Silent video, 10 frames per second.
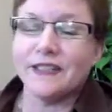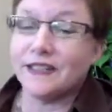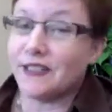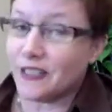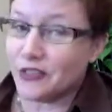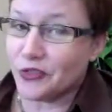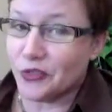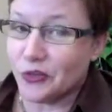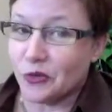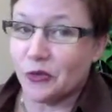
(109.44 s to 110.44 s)
It's a yes or
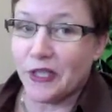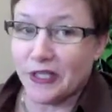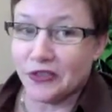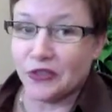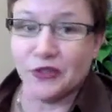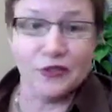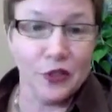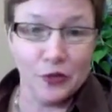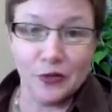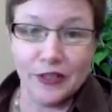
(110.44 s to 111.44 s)
no answer
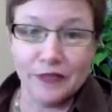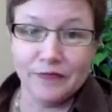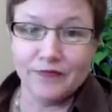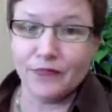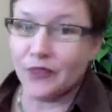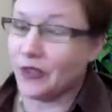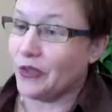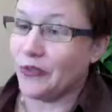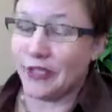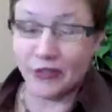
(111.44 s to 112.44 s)
only.
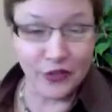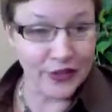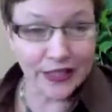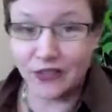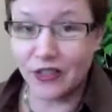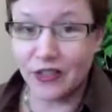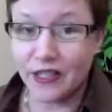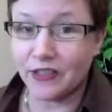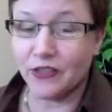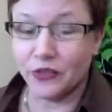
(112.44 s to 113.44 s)
They either yes they
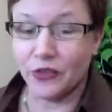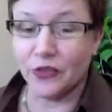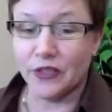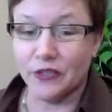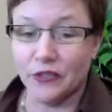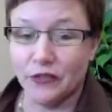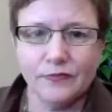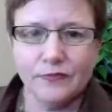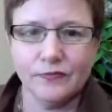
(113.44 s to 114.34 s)
liked it or no they didn't.